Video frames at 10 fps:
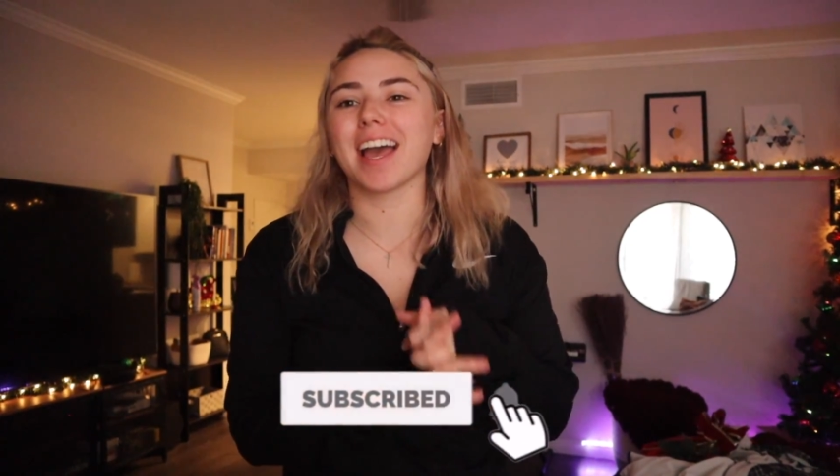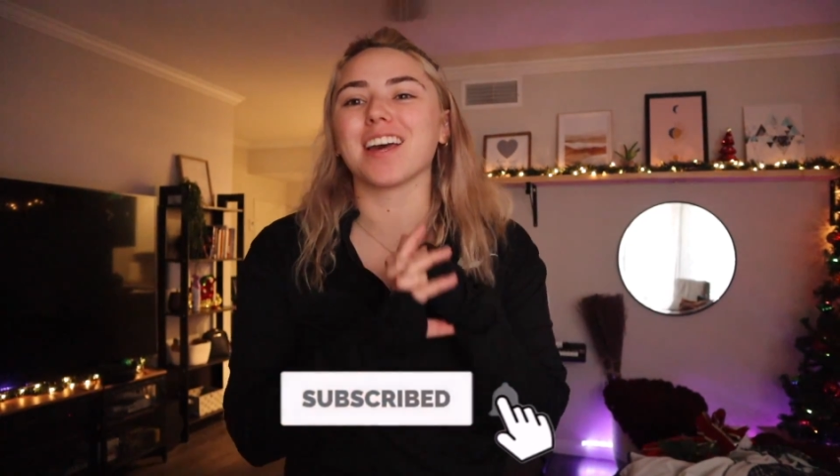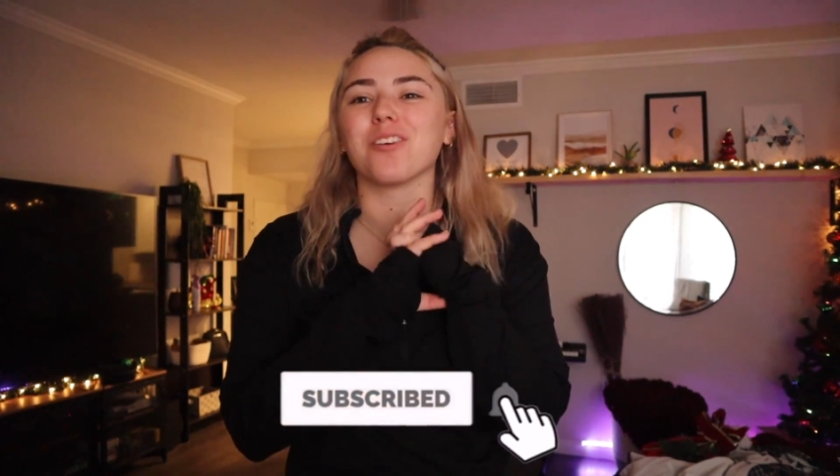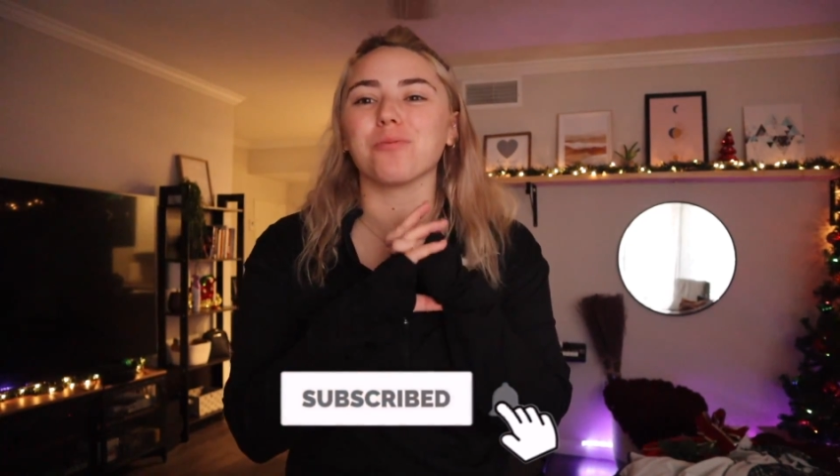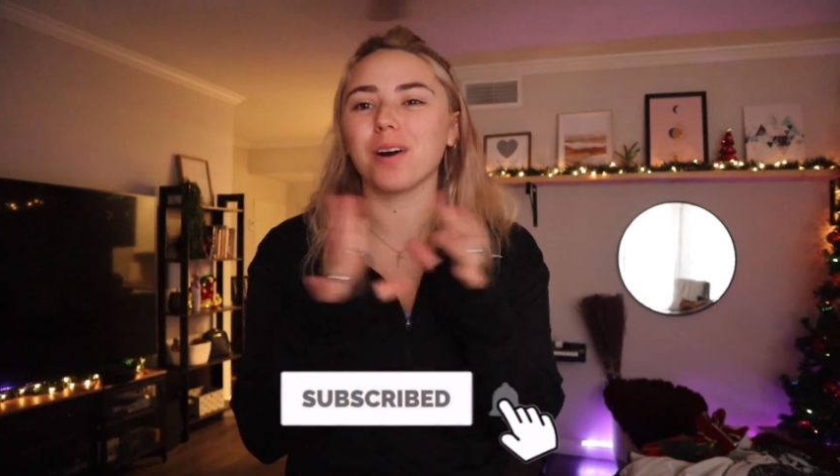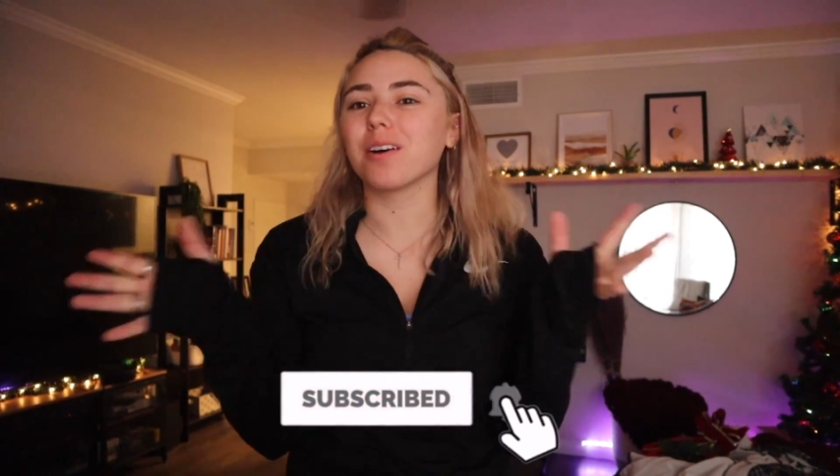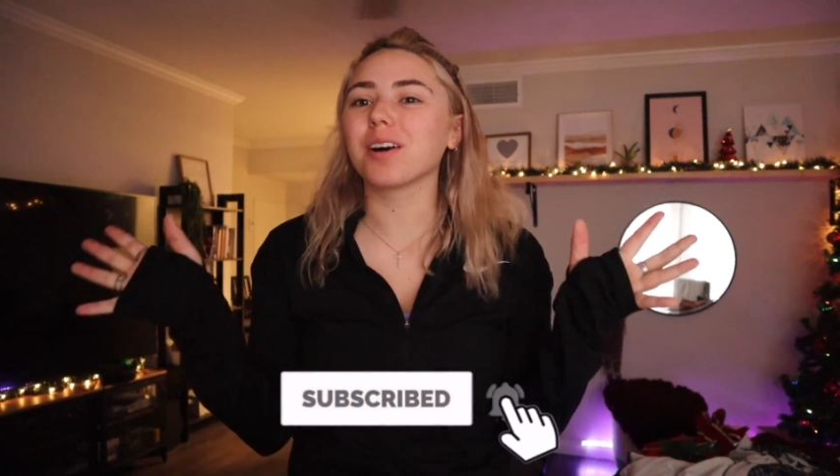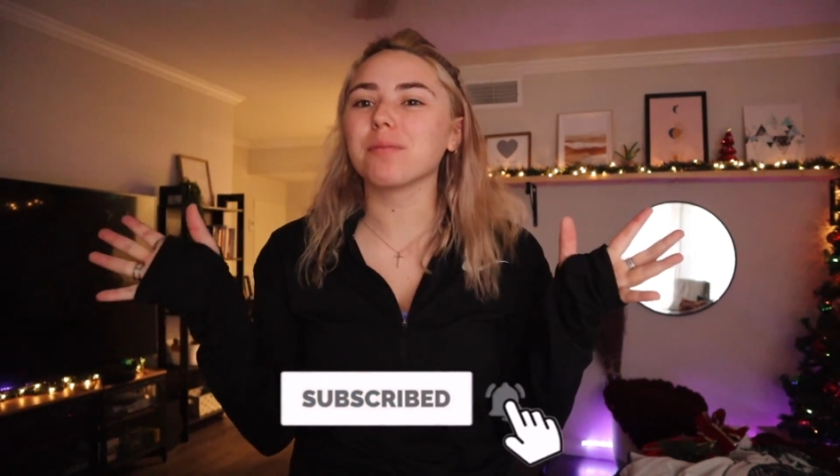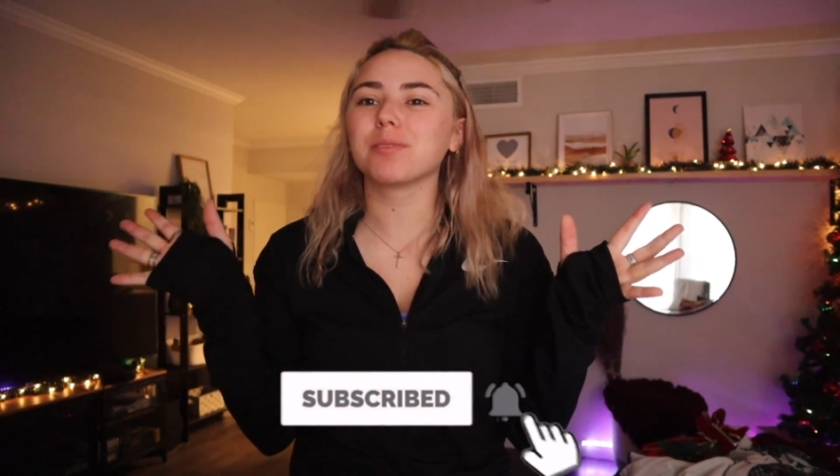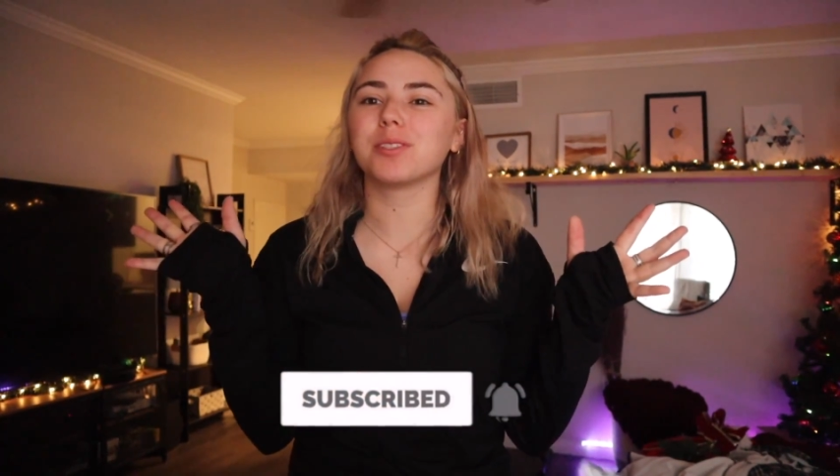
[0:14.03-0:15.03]
and
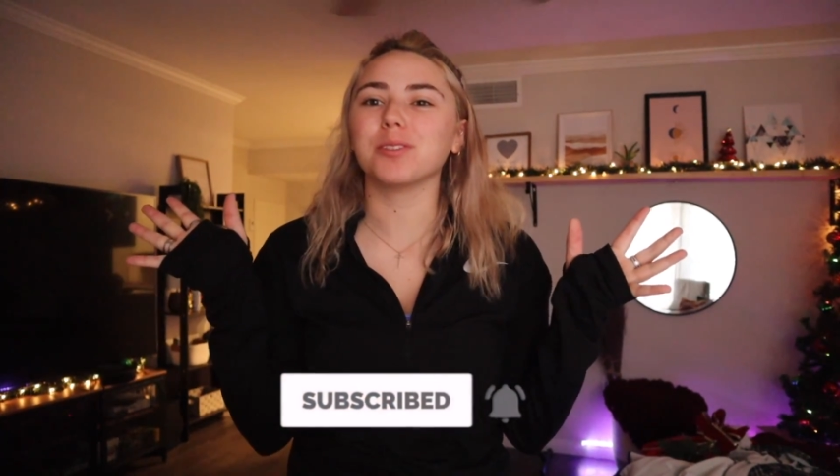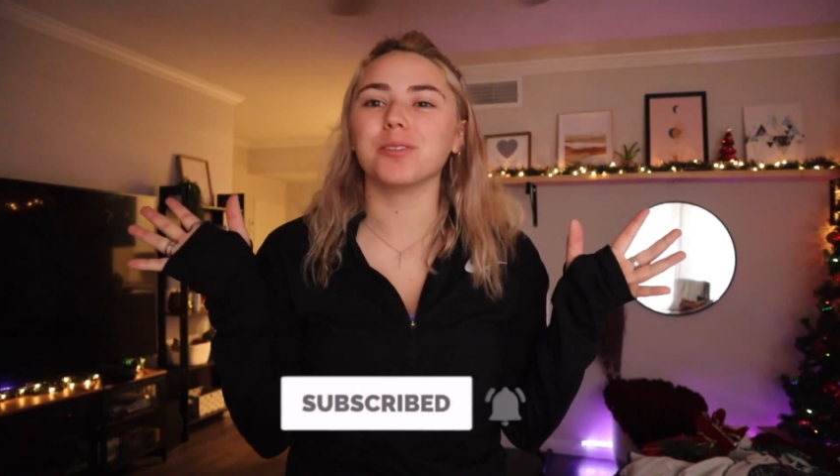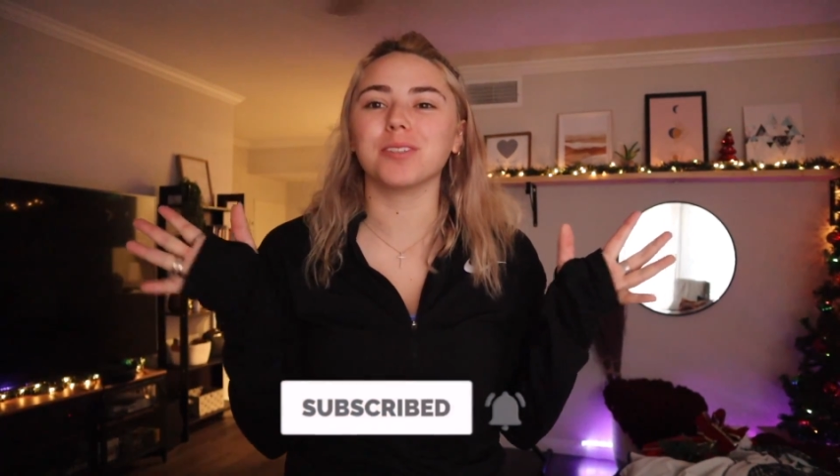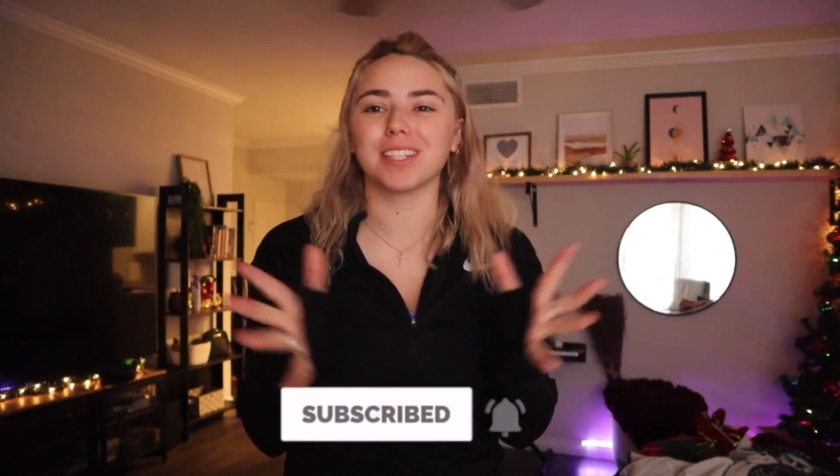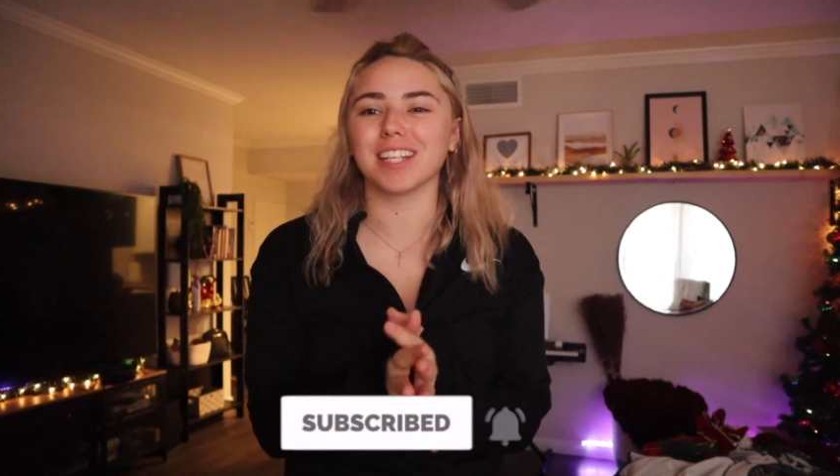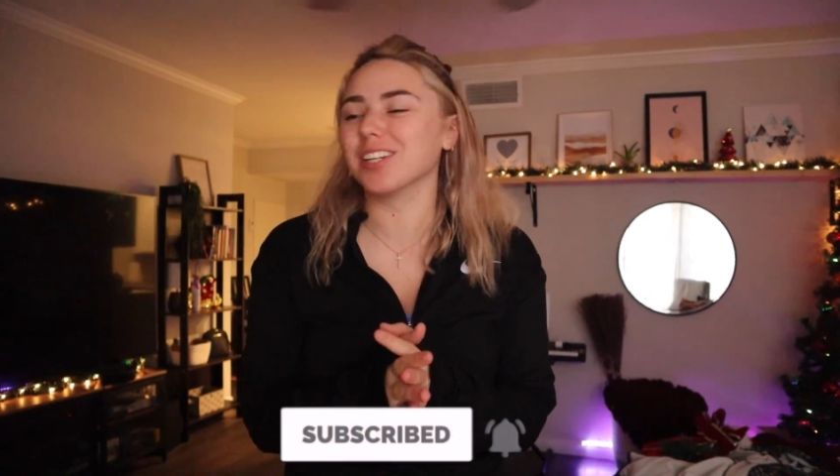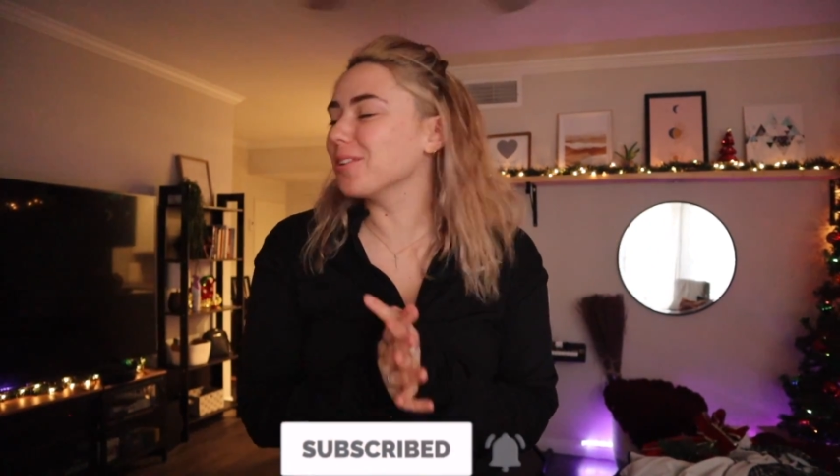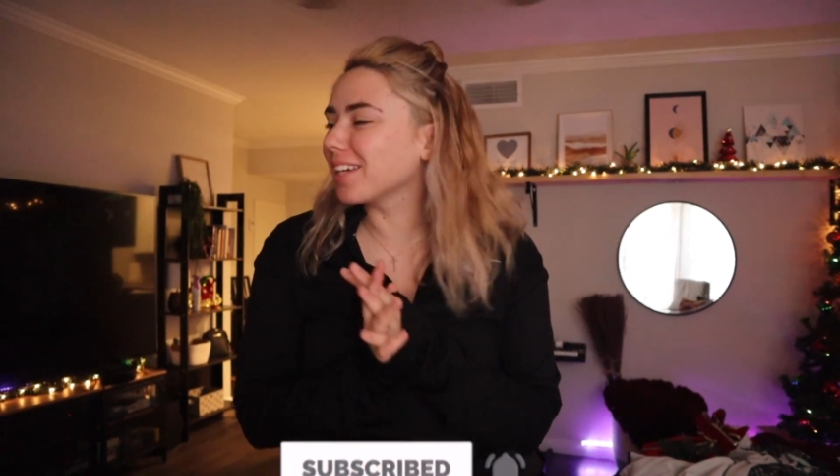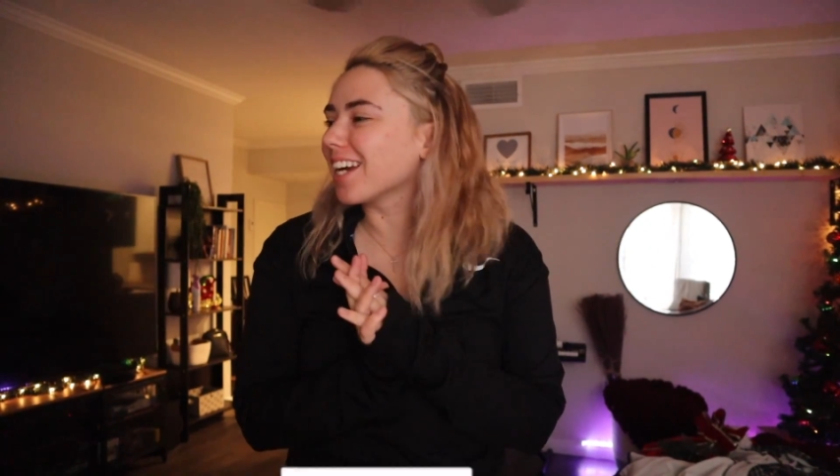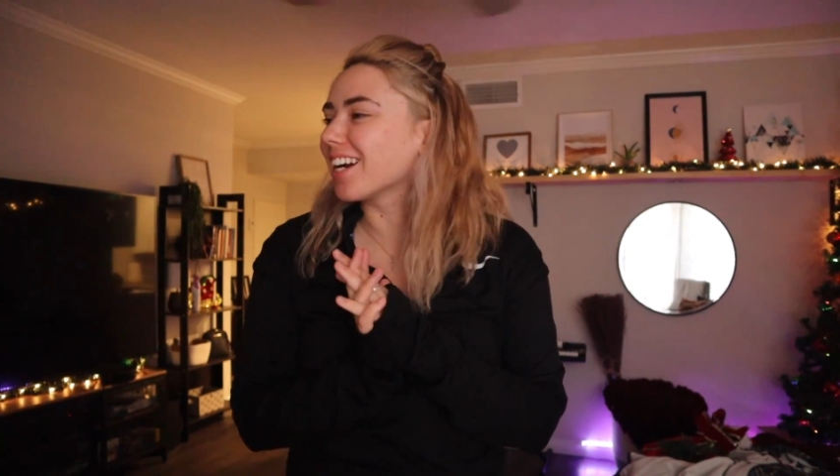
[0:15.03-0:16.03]
welcome to the new
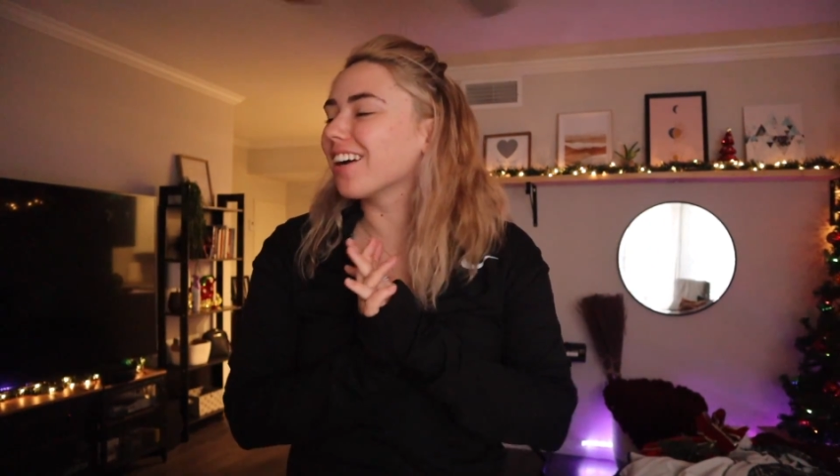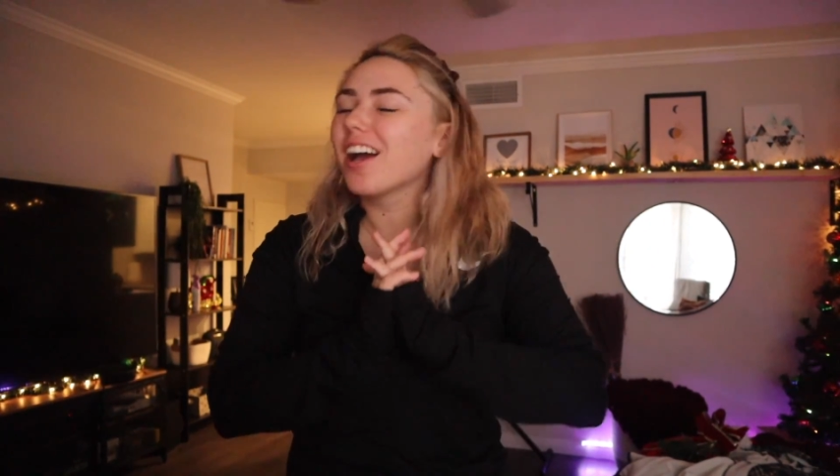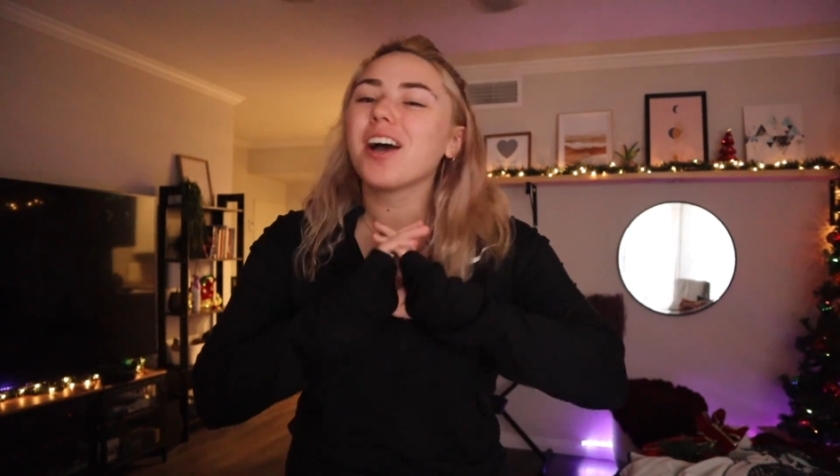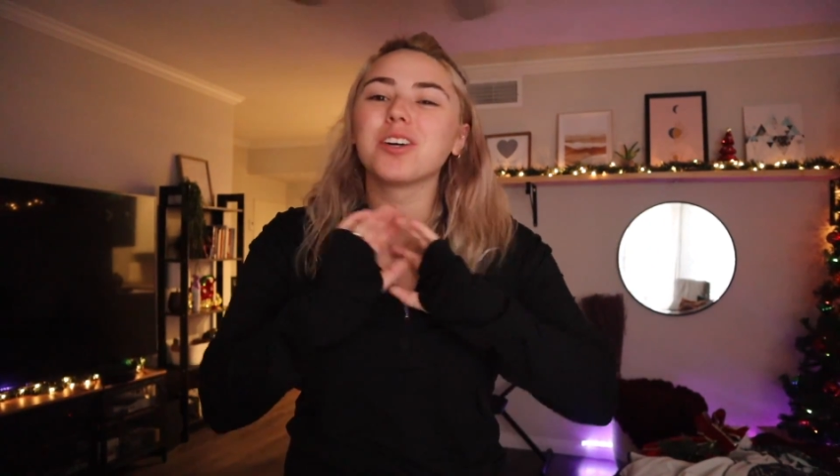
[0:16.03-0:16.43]
year.